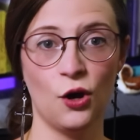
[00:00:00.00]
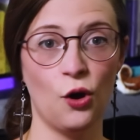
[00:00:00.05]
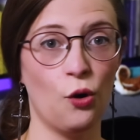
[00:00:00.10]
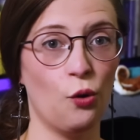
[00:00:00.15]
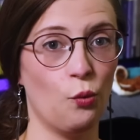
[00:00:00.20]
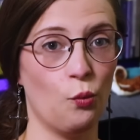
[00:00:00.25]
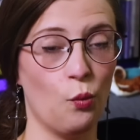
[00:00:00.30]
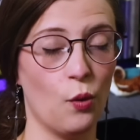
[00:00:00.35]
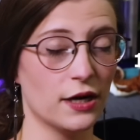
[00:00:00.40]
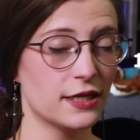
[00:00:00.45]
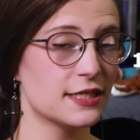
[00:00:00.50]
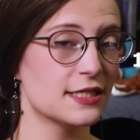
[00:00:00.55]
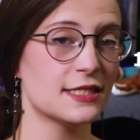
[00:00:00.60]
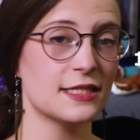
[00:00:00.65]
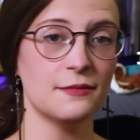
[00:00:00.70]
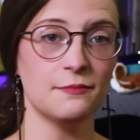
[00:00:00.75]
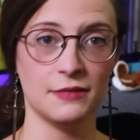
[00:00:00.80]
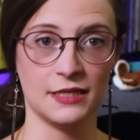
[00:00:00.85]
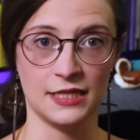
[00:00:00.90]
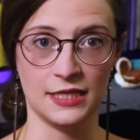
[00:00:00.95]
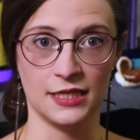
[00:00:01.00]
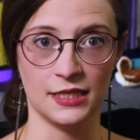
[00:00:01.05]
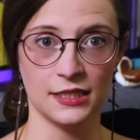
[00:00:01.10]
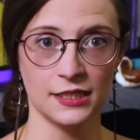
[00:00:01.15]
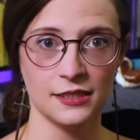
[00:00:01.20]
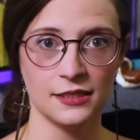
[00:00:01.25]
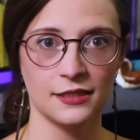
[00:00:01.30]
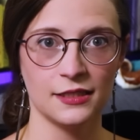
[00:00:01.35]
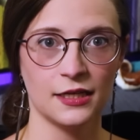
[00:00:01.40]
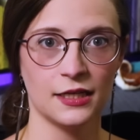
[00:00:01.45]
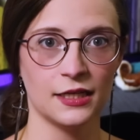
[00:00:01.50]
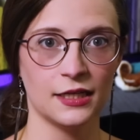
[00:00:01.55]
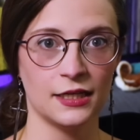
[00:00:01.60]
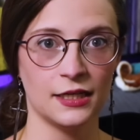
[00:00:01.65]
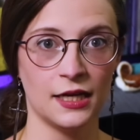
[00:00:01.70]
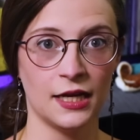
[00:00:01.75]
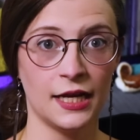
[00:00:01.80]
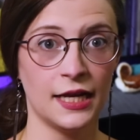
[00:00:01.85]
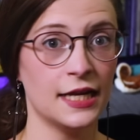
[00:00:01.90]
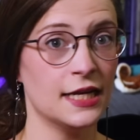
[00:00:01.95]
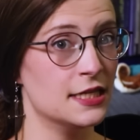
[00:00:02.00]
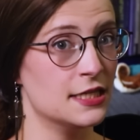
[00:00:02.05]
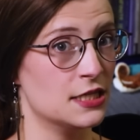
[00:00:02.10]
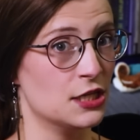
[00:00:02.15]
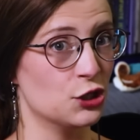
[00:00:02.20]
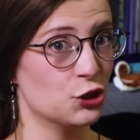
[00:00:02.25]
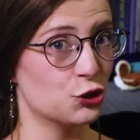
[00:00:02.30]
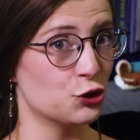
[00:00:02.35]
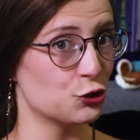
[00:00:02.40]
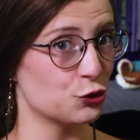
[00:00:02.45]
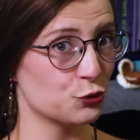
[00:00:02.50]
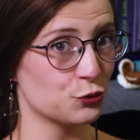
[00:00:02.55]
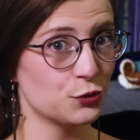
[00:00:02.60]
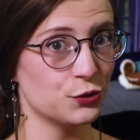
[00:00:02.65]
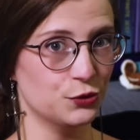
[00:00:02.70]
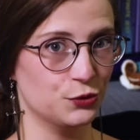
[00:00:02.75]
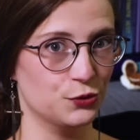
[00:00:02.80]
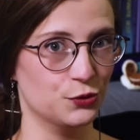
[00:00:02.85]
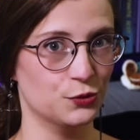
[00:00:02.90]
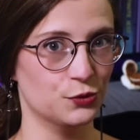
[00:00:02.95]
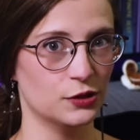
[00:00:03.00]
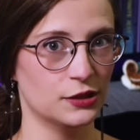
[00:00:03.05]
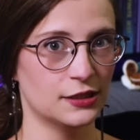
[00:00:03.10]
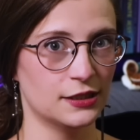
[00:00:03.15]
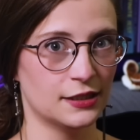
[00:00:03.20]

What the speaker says: What does it mean? Is it true?